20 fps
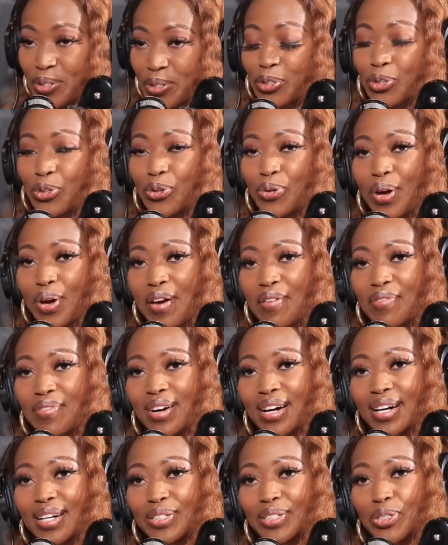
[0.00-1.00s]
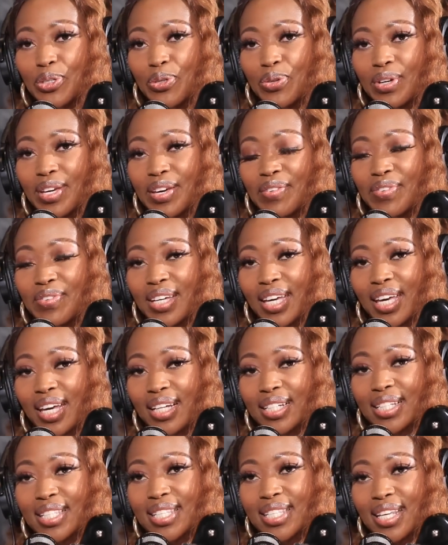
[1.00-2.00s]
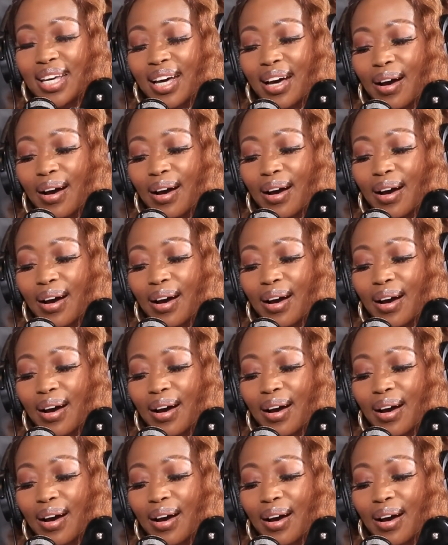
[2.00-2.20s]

Do you ever get